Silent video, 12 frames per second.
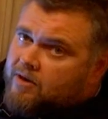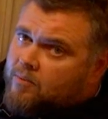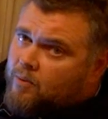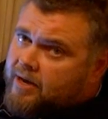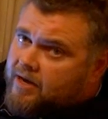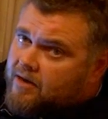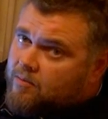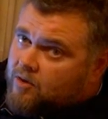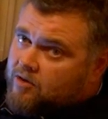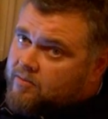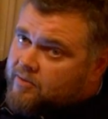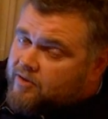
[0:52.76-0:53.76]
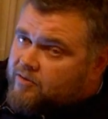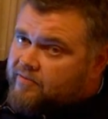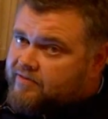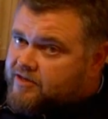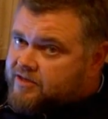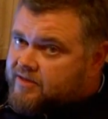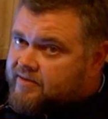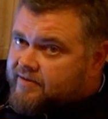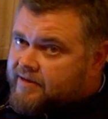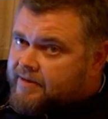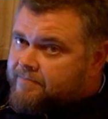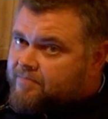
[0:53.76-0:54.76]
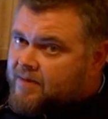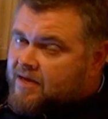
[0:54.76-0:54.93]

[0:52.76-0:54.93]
Brendan Wing and welcome to YouFishTV.